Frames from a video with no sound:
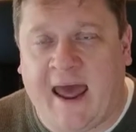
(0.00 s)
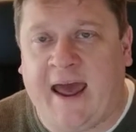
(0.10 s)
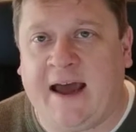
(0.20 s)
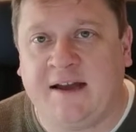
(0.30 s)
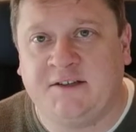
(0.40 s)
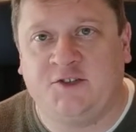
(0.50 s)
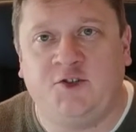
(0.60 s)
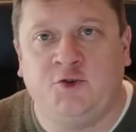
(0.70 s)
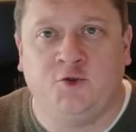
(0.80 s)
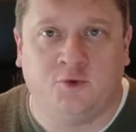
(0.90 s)
add
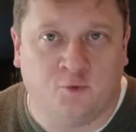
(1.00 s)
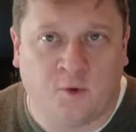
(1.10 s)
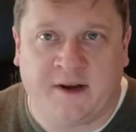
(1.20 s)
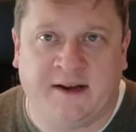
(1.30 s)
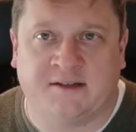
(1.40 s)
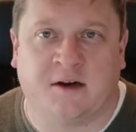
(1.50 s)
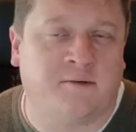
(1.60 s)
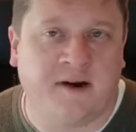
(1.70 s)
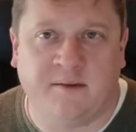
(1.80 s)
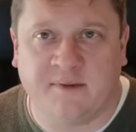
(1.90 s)
to what has
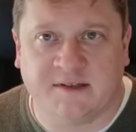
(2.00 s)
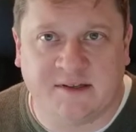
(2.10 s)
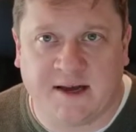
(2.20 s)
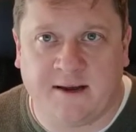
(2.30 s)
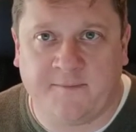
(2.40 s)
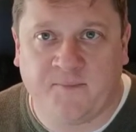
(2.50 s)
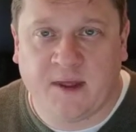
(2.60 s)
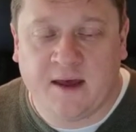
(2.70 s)
already been said?